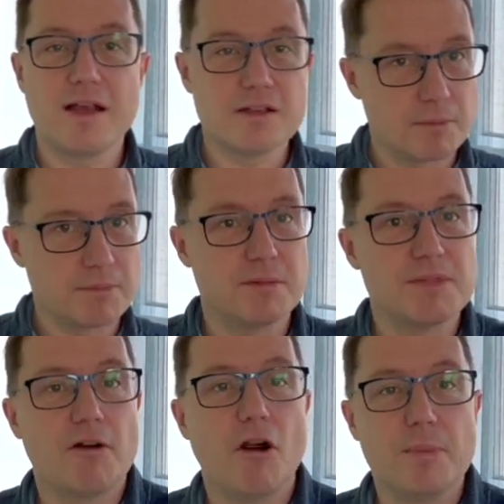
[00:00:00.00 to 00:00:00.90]
sometimes
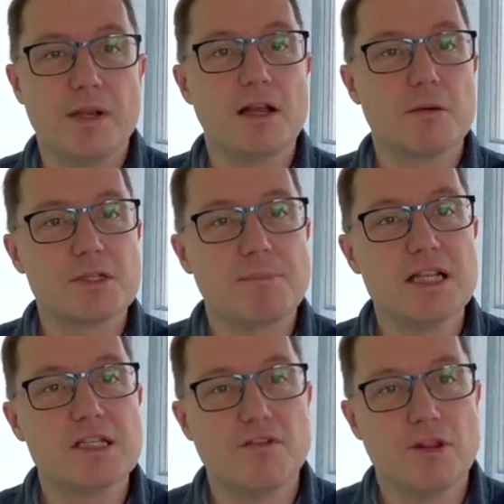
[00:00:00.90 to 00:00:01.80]
they're opening up space
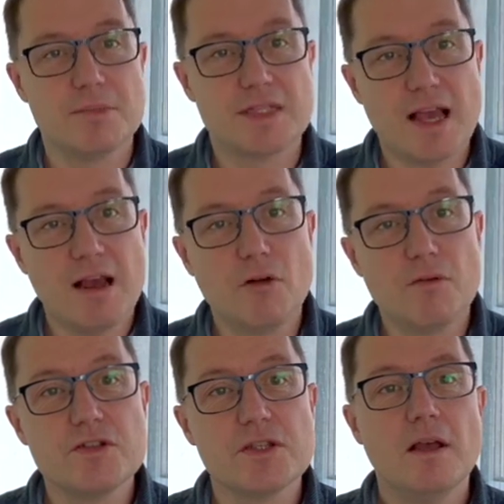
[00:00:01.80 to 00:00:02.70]
for themselves.